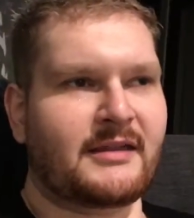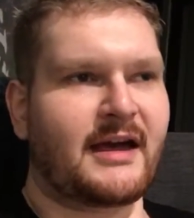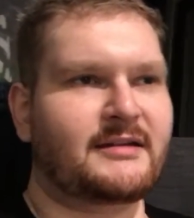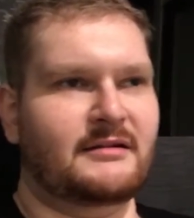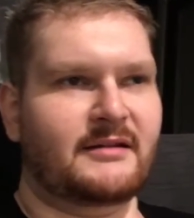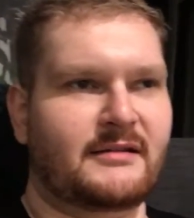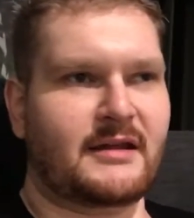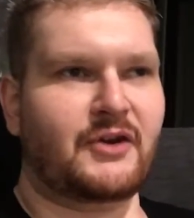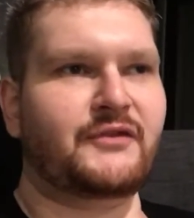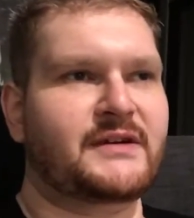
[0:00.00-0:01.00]
that
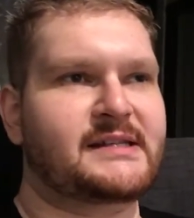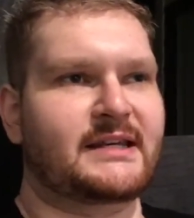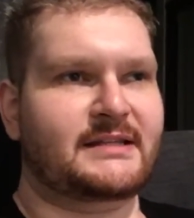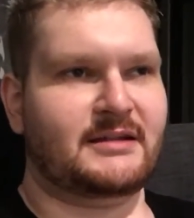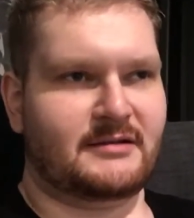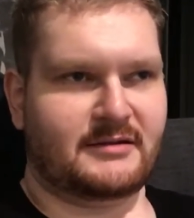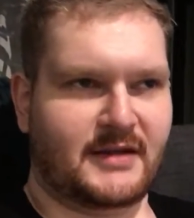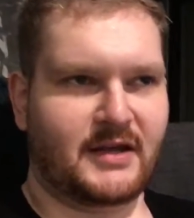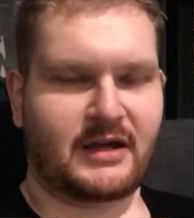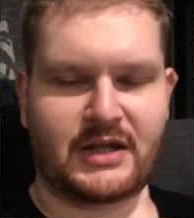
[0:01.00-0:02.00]
obviously didn't
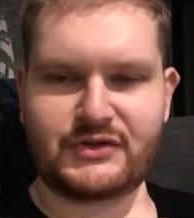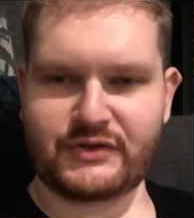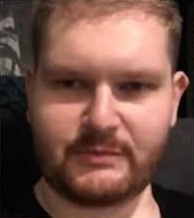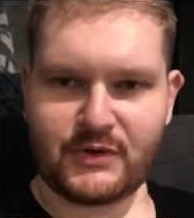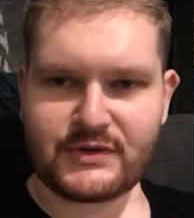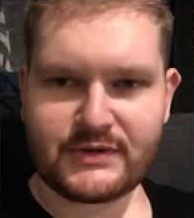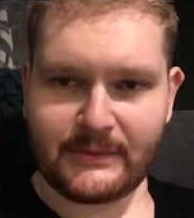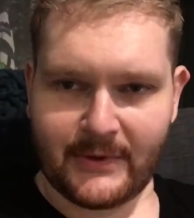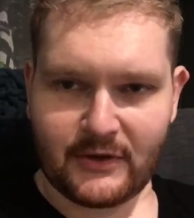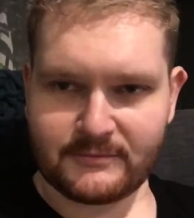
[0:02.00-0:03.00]
contribute
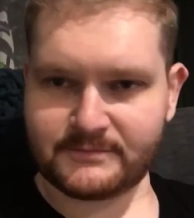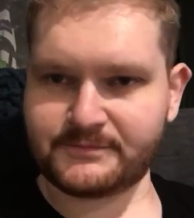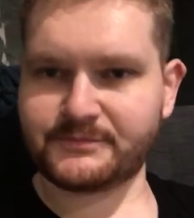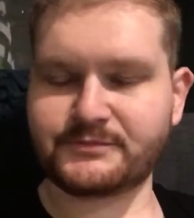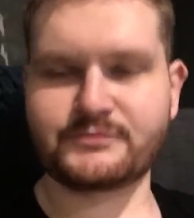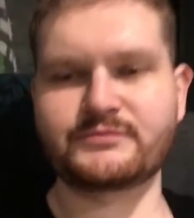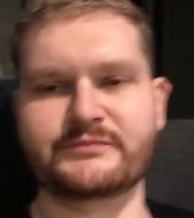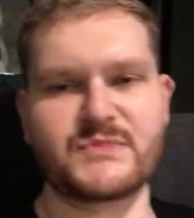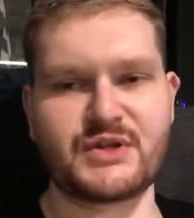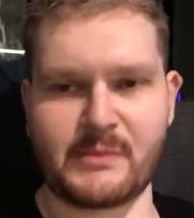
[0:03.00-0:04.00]
too well
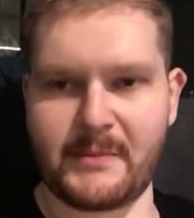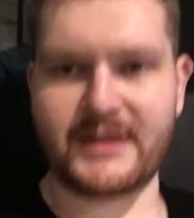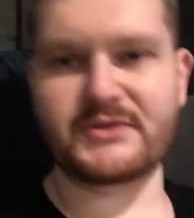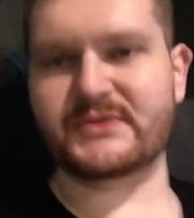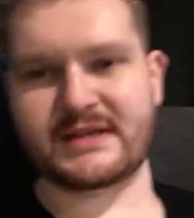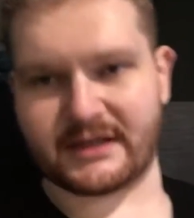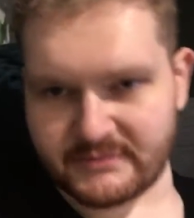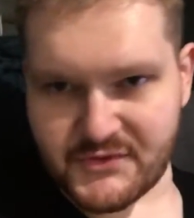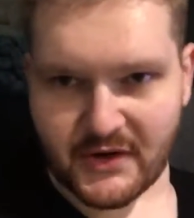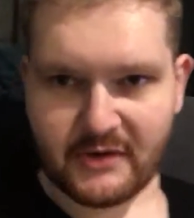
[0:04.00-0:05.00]
to my mental
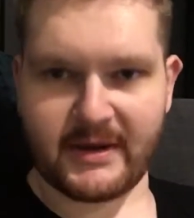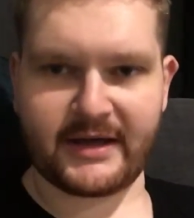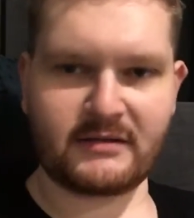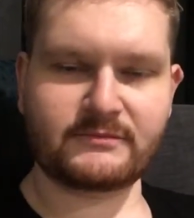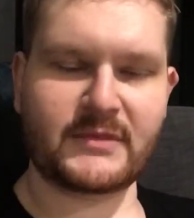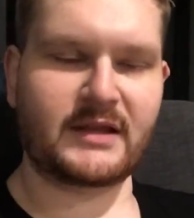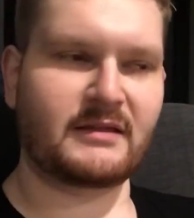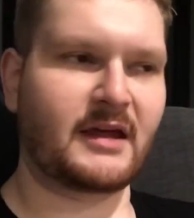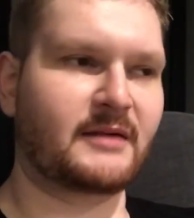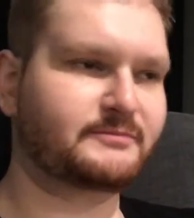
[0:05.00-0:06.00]
state straight away
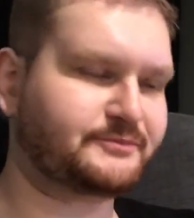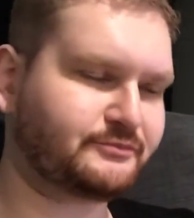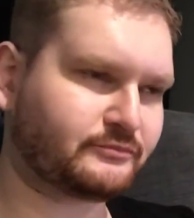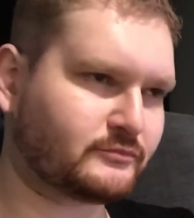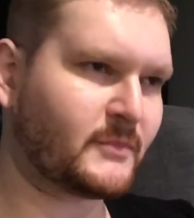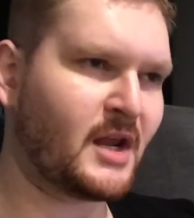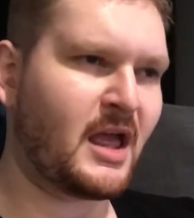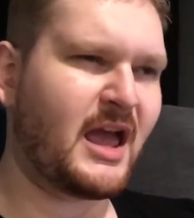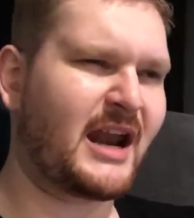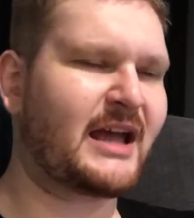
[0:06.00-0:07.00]
in that.
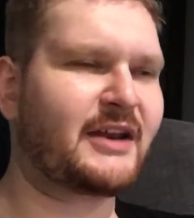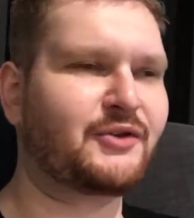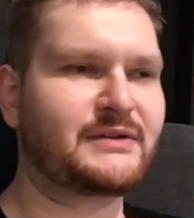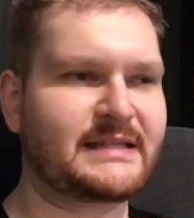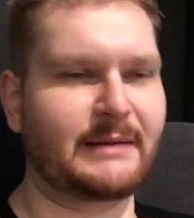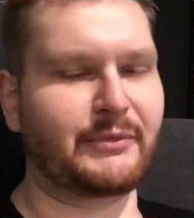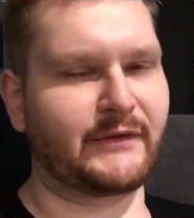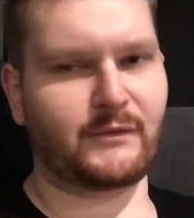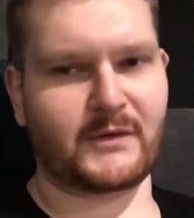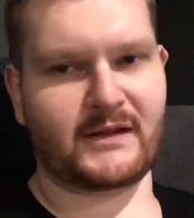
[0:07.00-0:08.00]
And I had a good
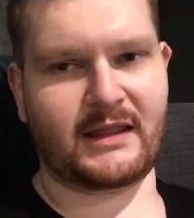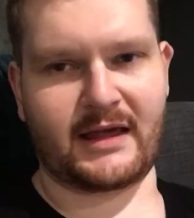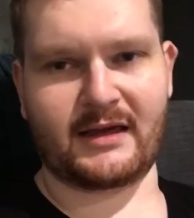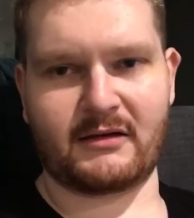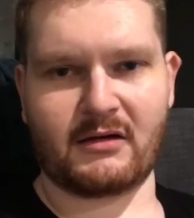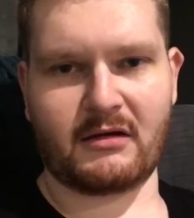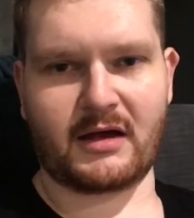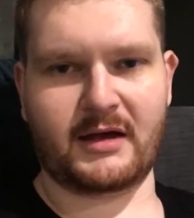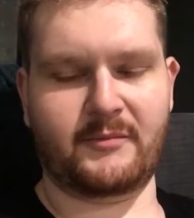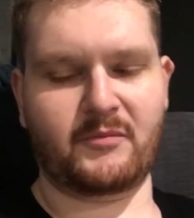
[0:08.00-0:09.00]
debrief with Claire.
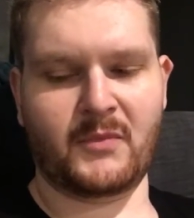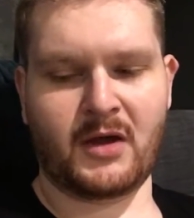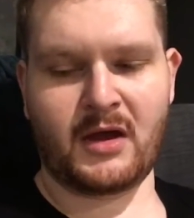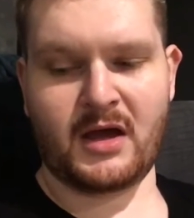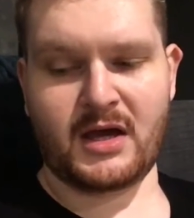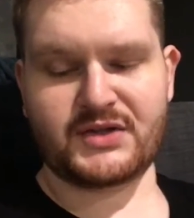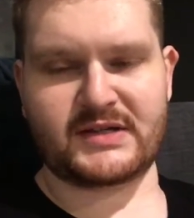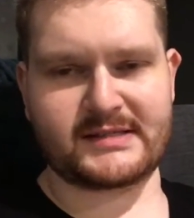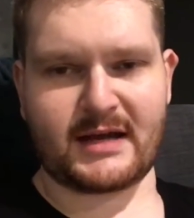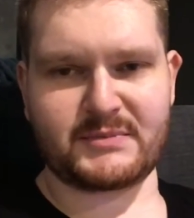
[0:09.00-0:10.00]

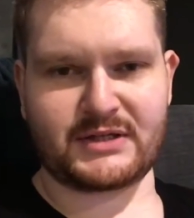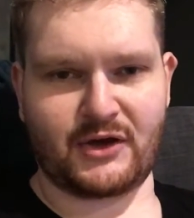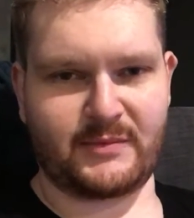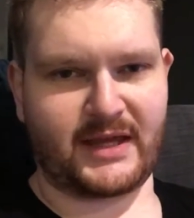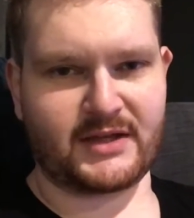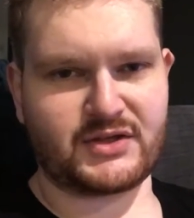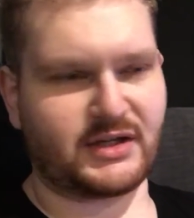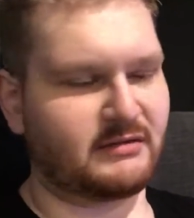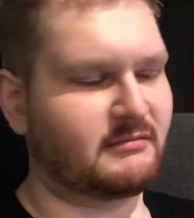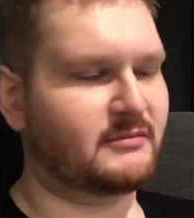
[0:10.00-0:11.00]
She's come to know me and
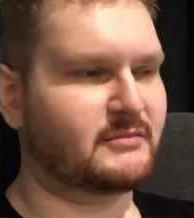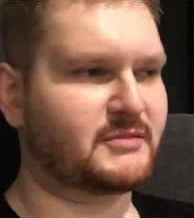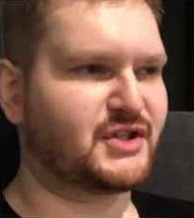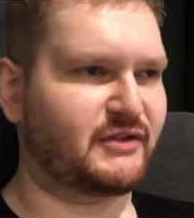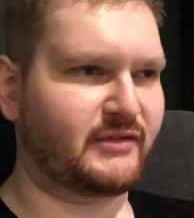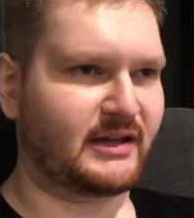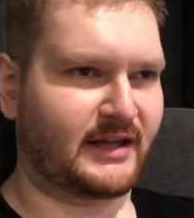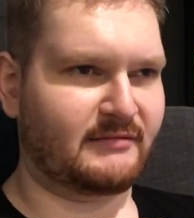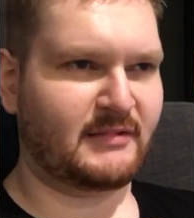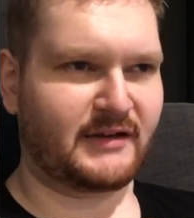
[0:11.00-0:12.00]
she
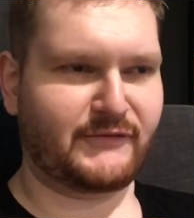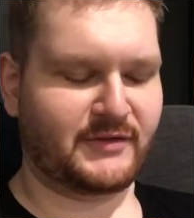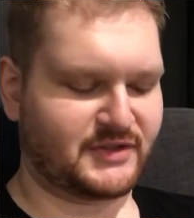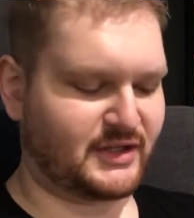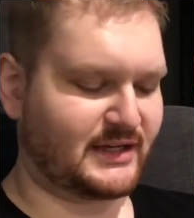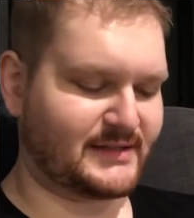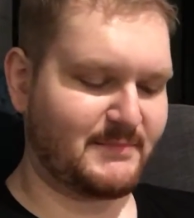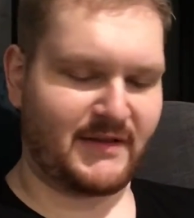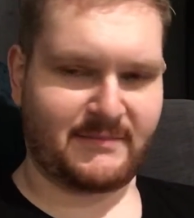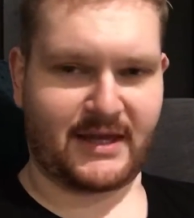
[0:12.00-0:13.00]
really, she does
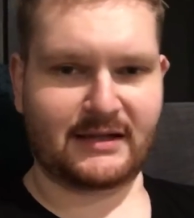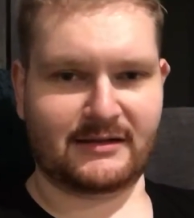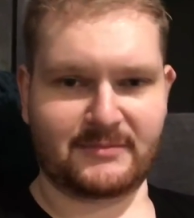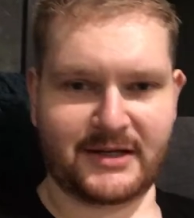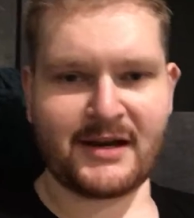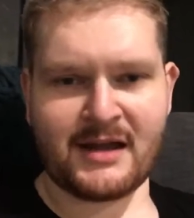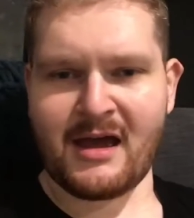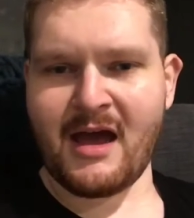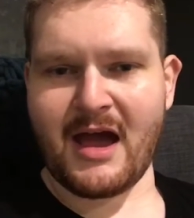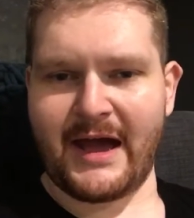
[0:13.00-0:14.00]
mother me a little bit.
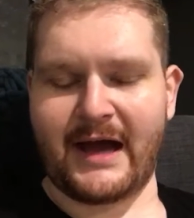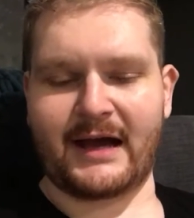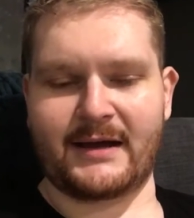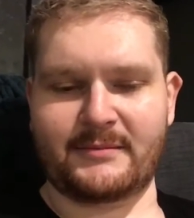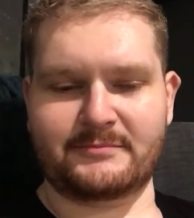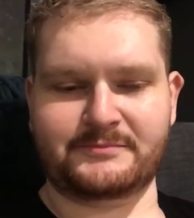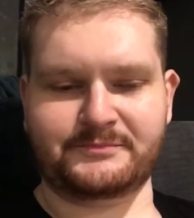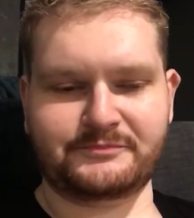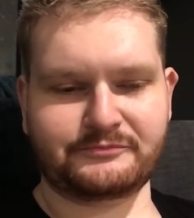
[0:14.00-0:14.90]
And